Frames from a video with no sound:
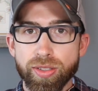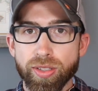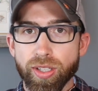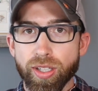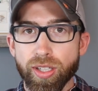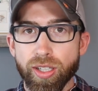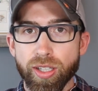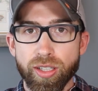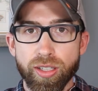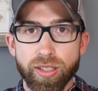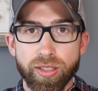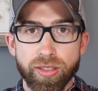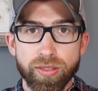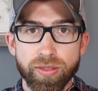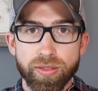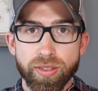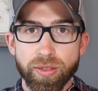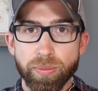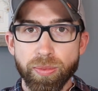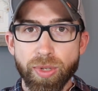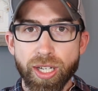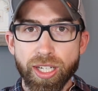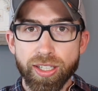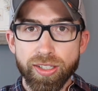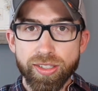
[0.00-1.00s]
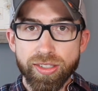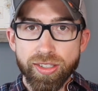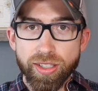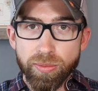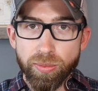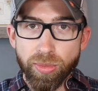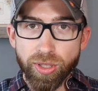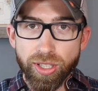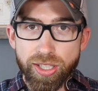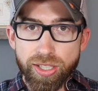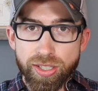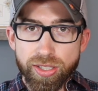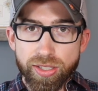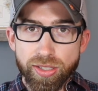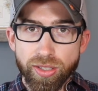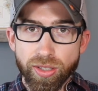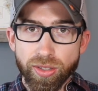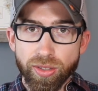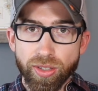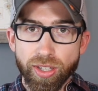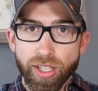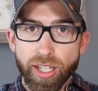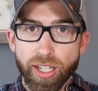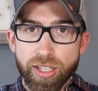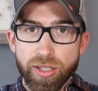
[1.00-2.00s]
and make assemblies
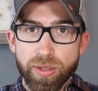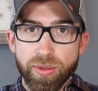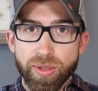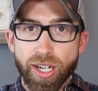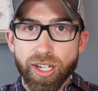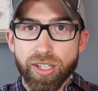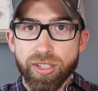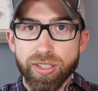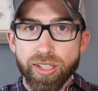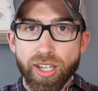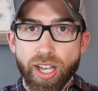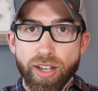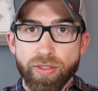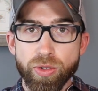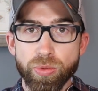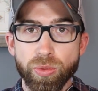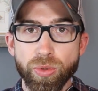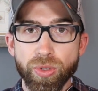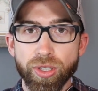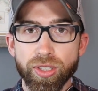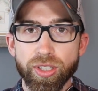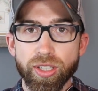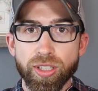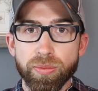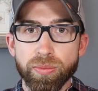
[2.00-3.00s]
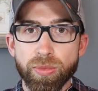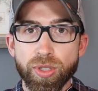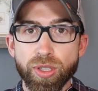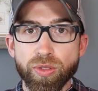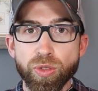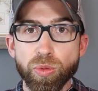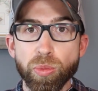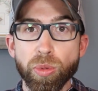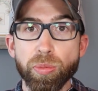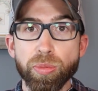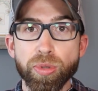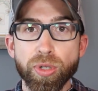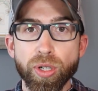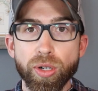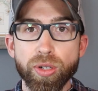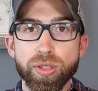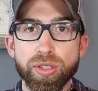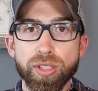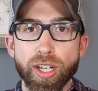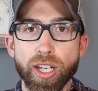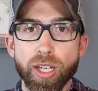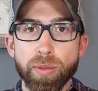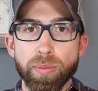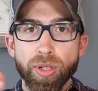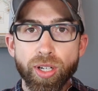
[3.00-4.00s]
so that you actually have a working movable
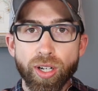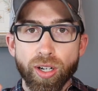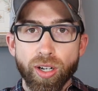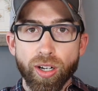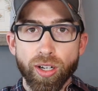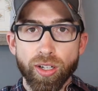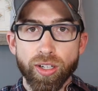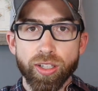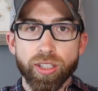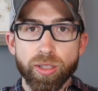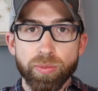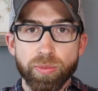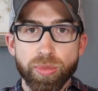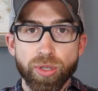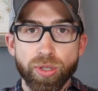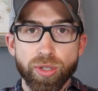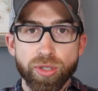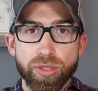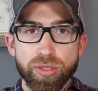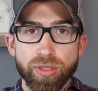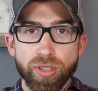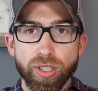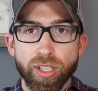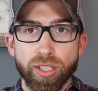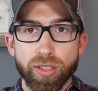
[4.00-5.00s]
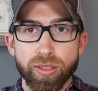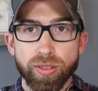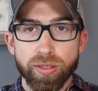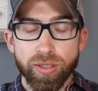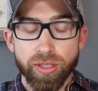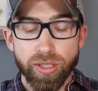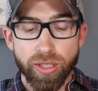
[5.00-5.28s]
prototype on a computer screen.